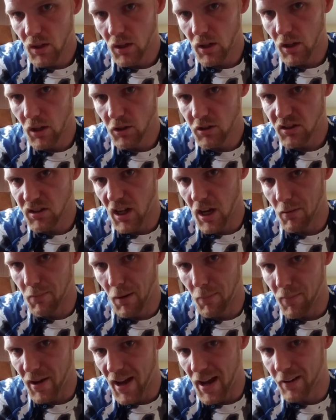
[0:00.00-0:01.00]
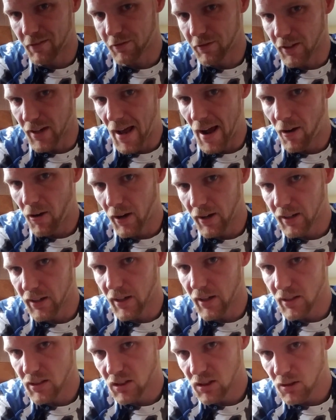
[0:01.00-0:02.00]
it'll stay in my bag for now, I
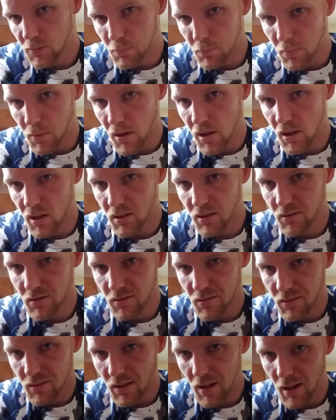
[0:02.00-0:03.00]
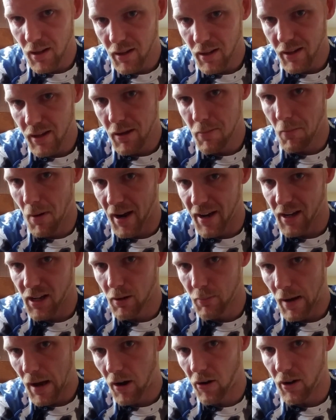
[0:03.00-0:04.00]
guess, but it might
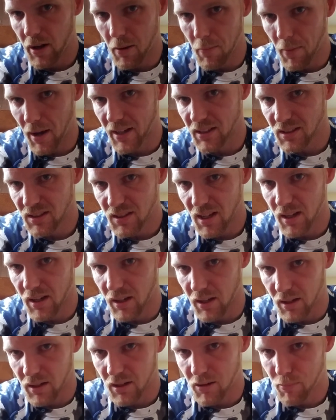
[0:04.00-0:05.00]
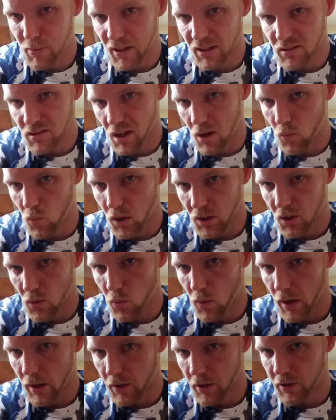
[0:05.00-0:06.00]
come out, it might stay in. Depends on what the
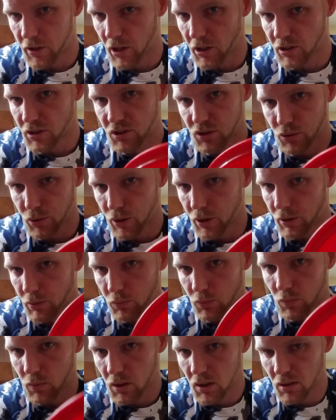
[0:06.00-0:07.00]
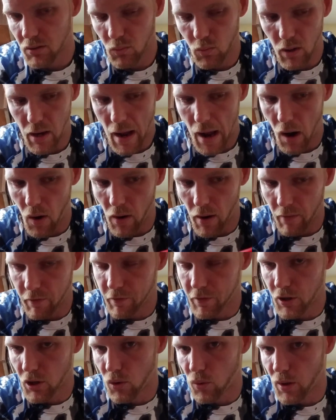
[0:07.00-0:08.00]
weather does to it, how I
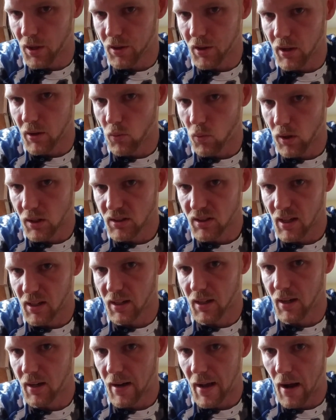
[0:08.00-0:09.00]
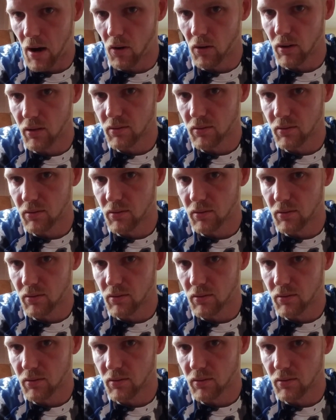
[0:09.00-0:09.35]
feel with it once I get it out